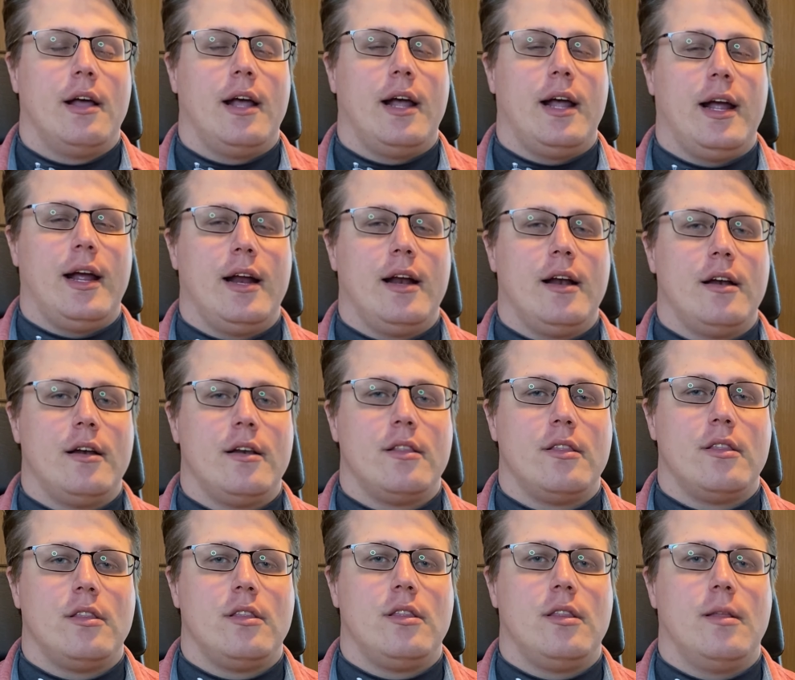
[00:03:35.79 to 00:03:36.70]
and
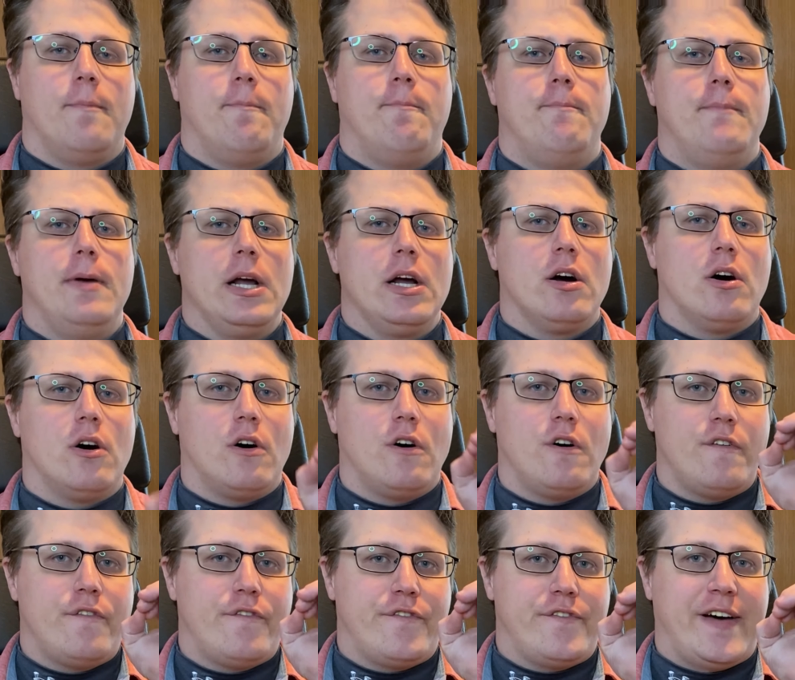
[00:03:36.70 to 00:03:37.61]
the big
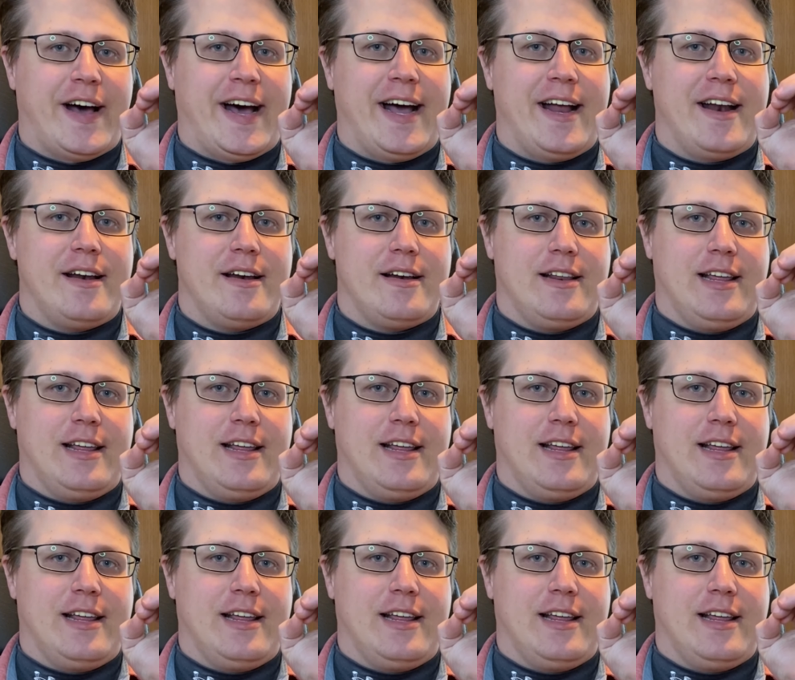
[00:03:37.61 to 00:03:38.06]
old fat